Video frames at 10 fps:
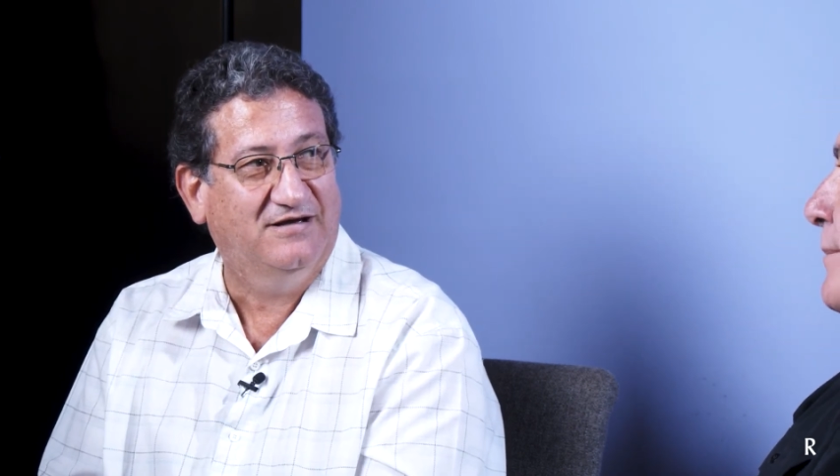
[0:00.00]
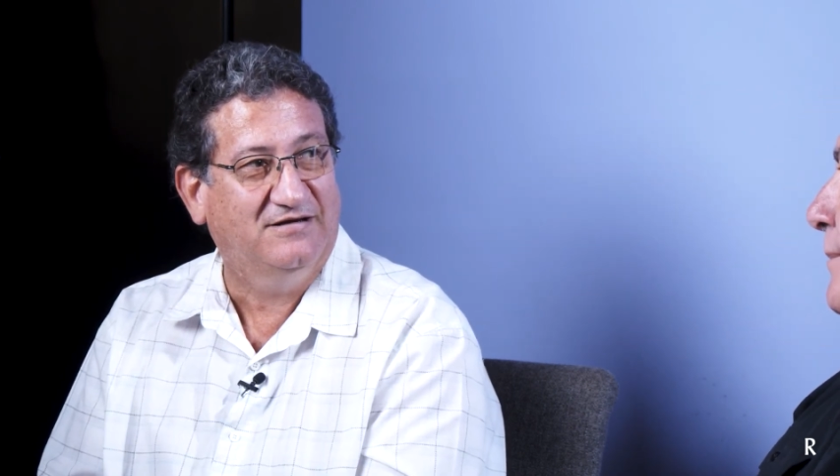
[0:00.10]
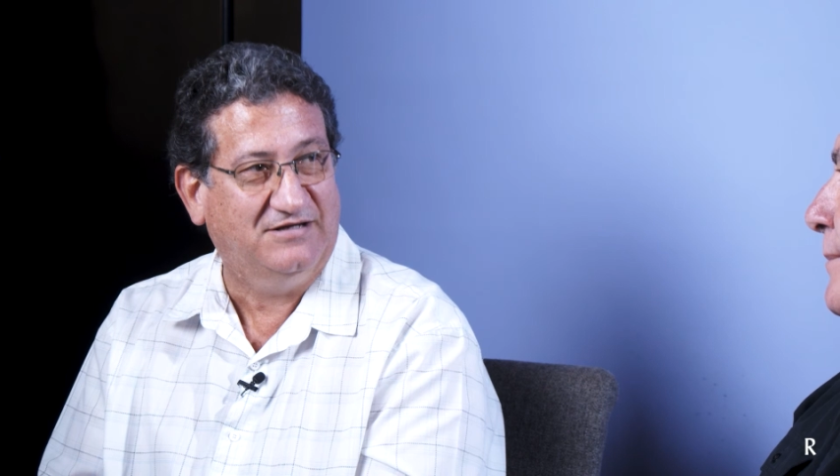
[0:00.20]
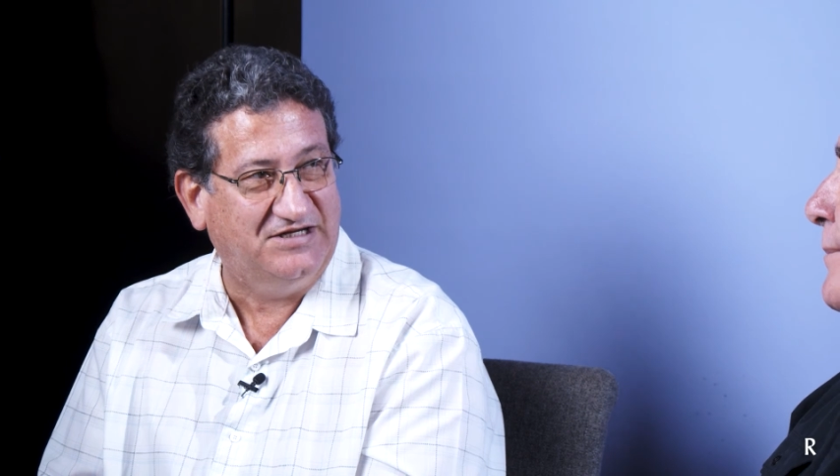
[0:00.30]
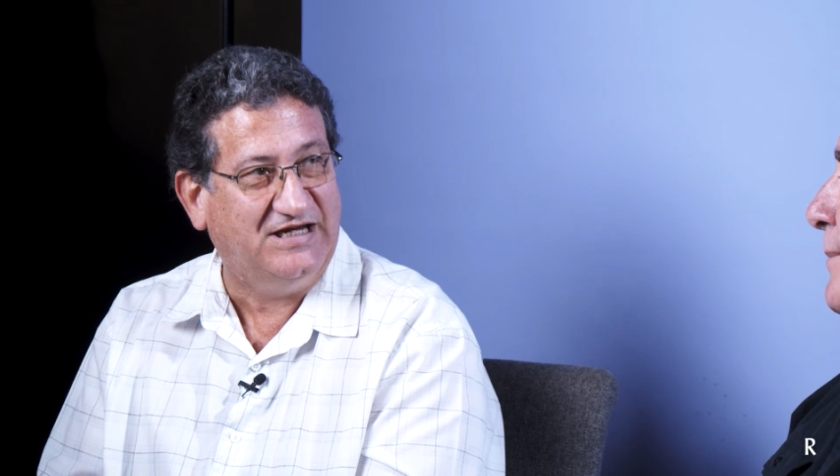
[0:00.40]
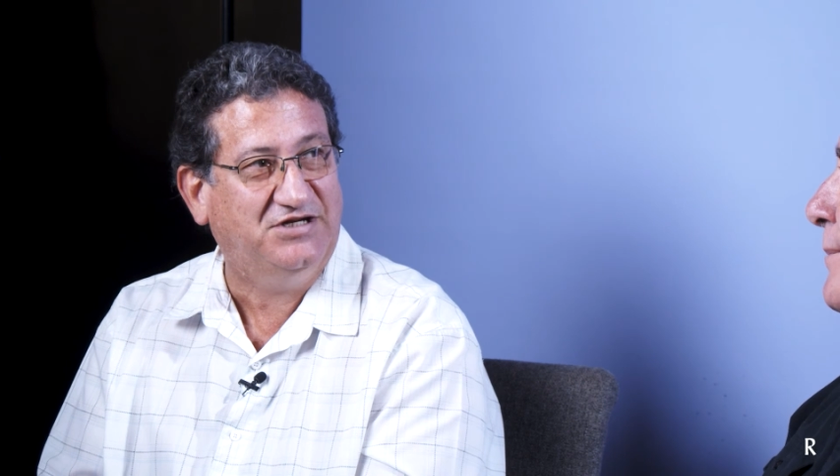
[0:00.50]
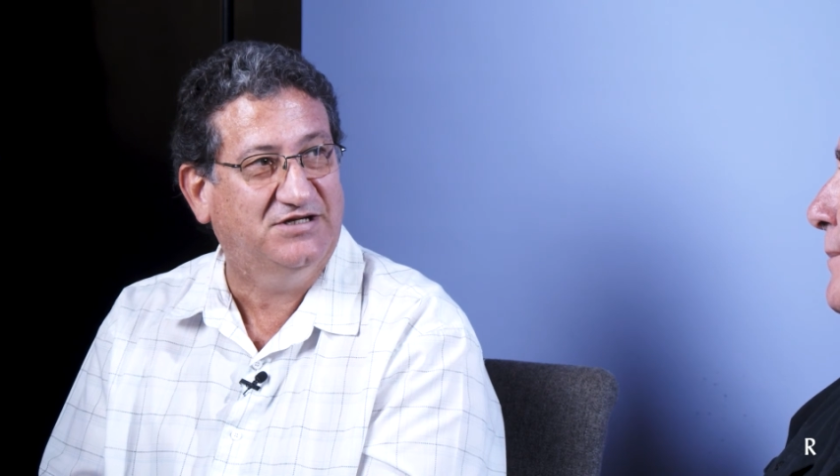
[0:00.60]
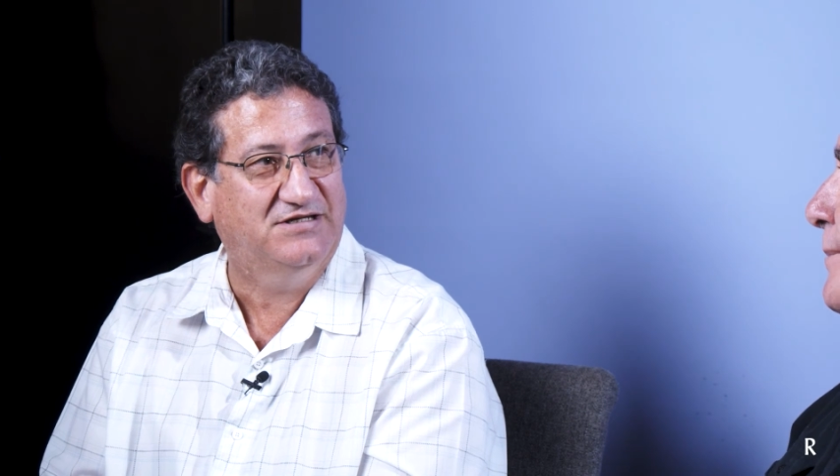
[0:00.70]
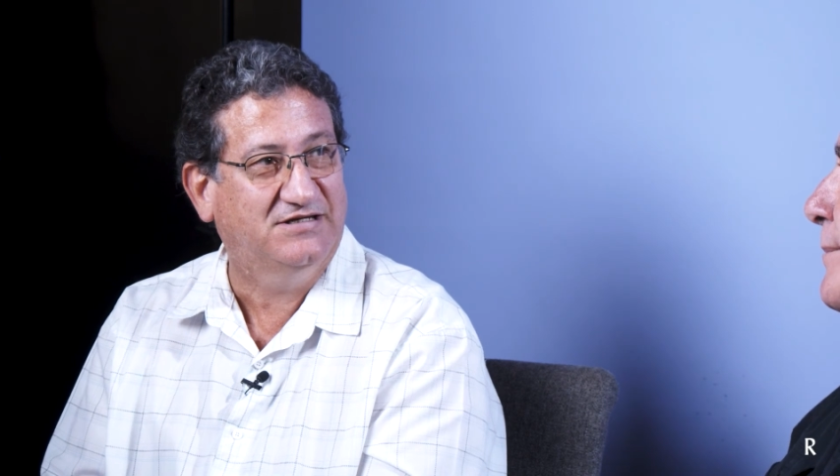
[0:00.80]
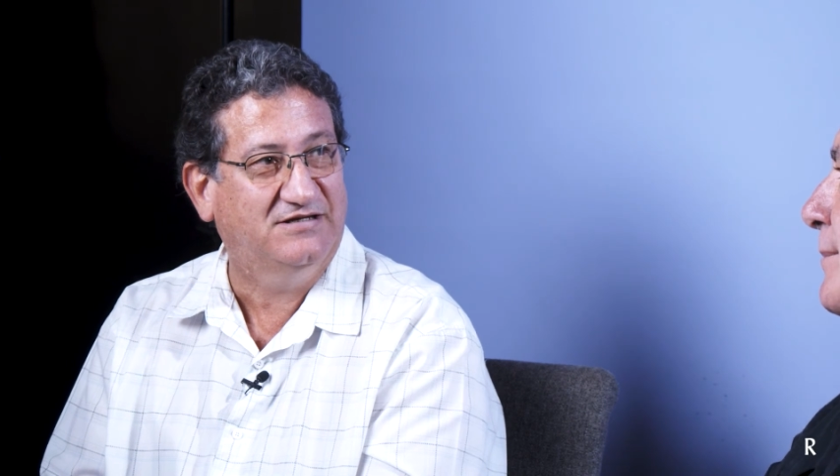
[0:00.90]
and your
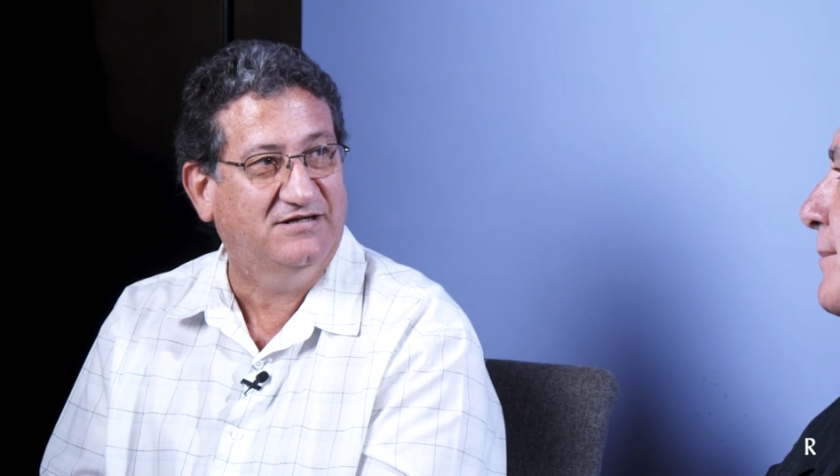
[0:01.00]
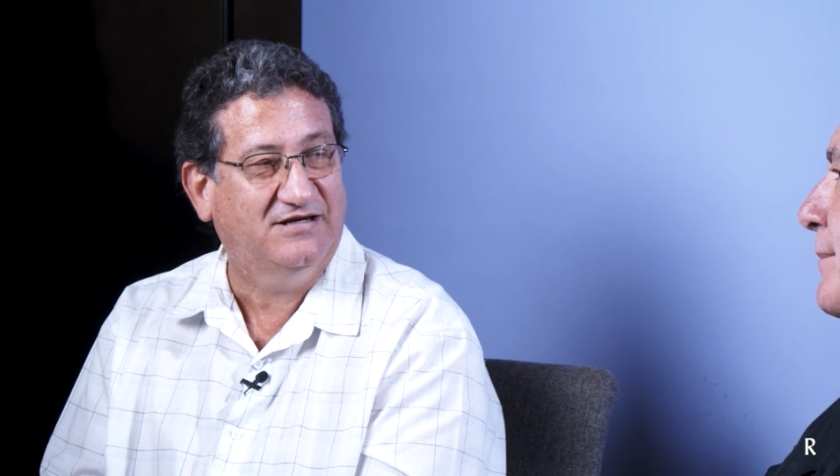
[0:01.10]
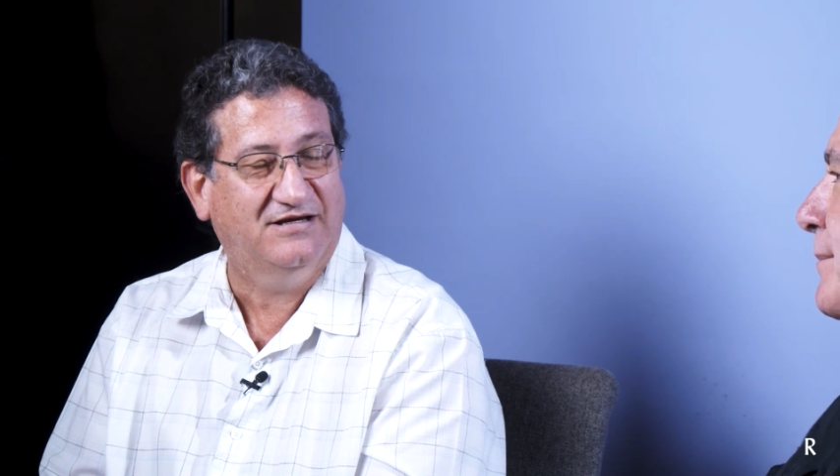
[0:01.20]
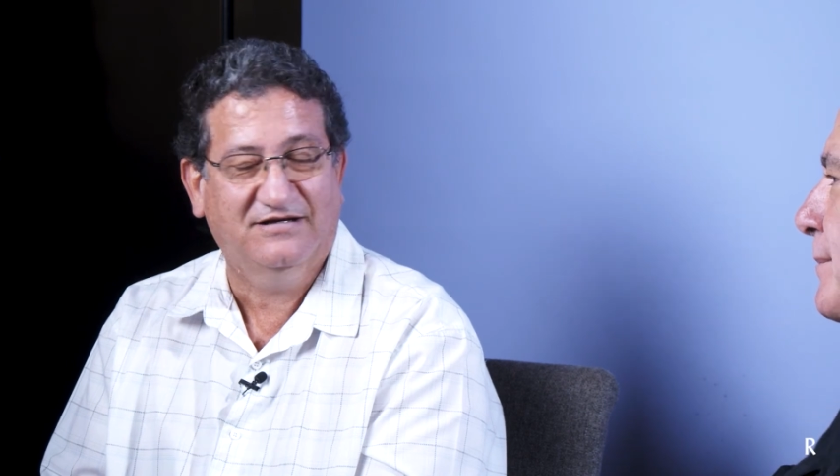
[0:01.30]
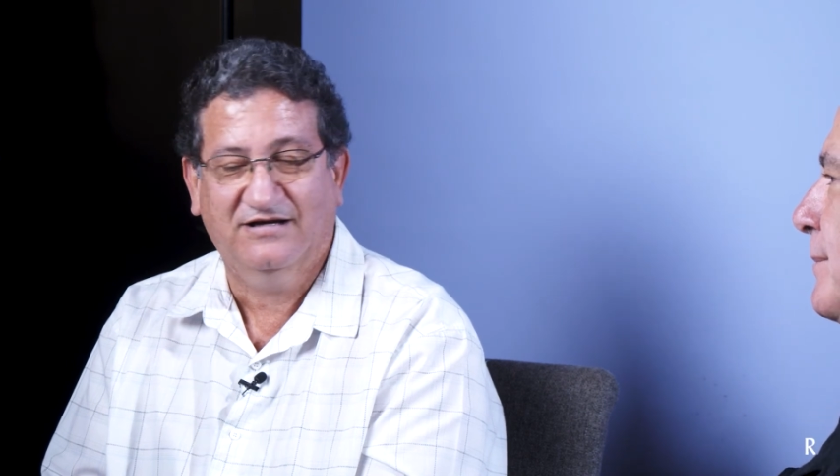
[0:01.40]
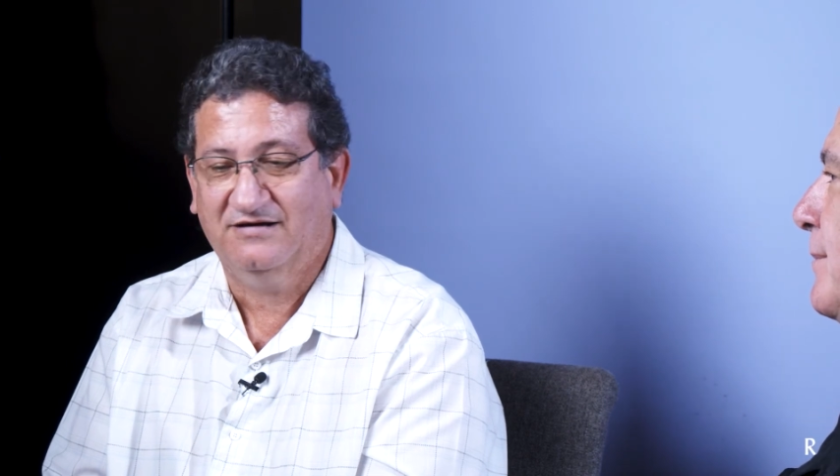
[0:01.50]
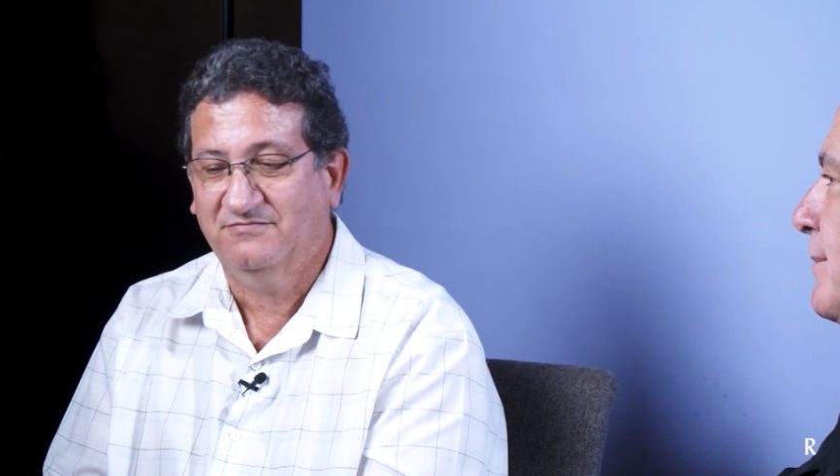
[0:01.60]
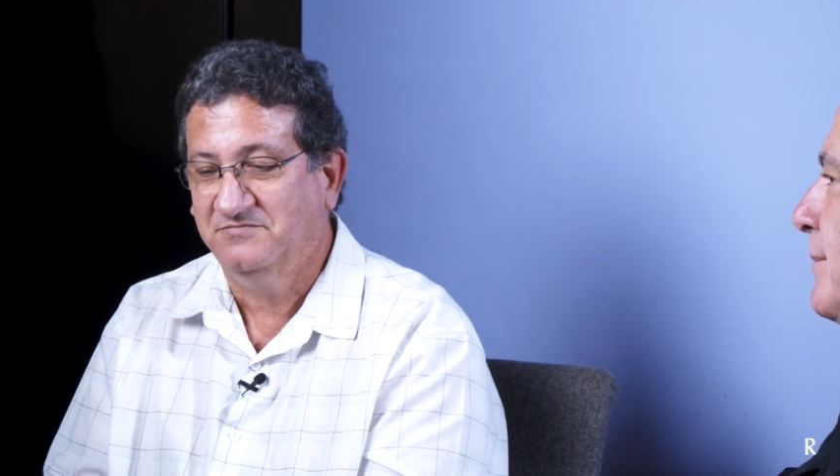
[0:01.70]
teachers and